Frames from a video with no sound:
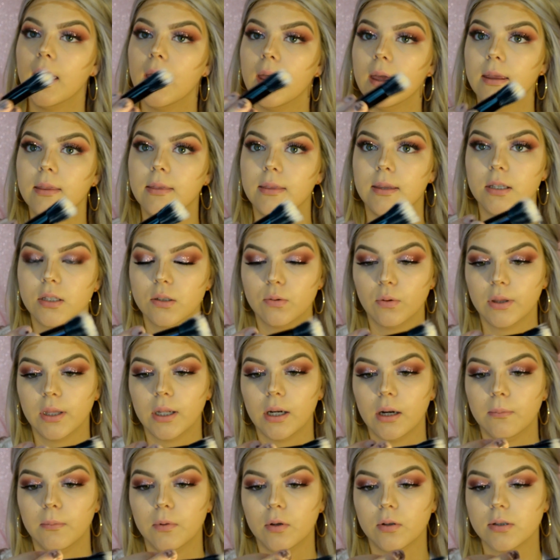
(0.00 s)
And this one that
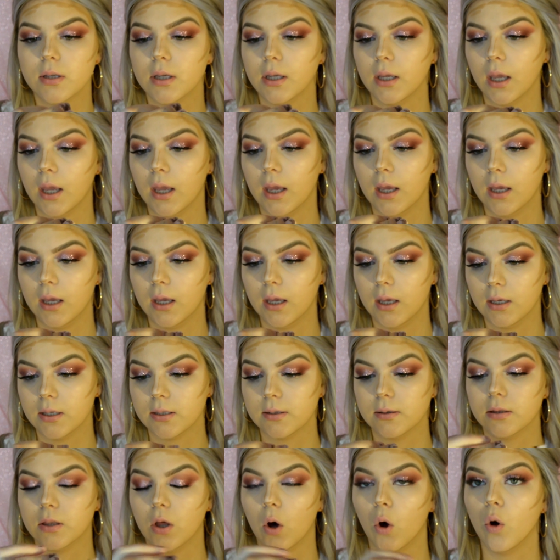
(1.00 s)
I'm using is
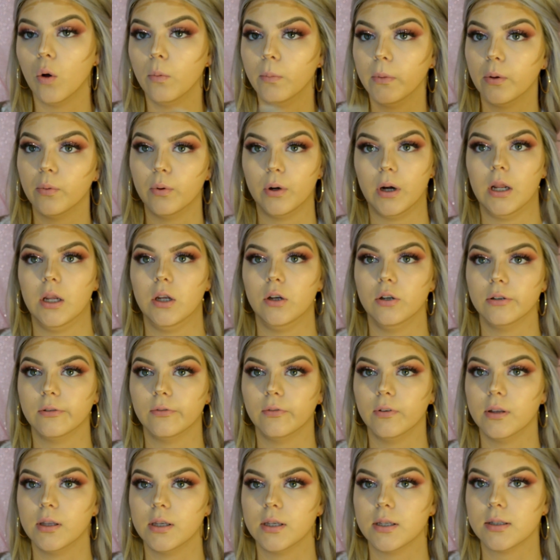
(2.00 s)
the only one I use
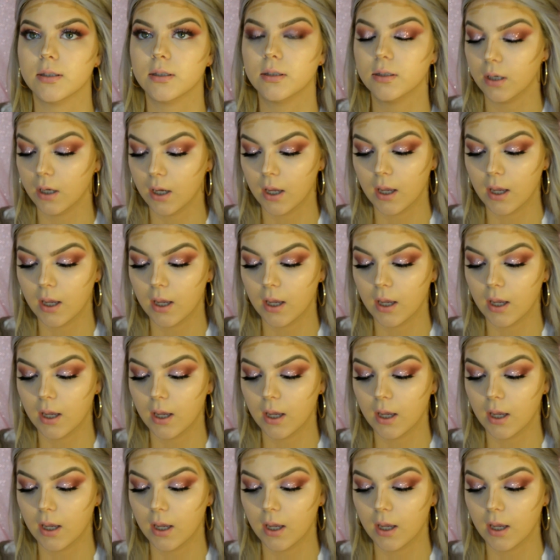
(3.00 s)
for this.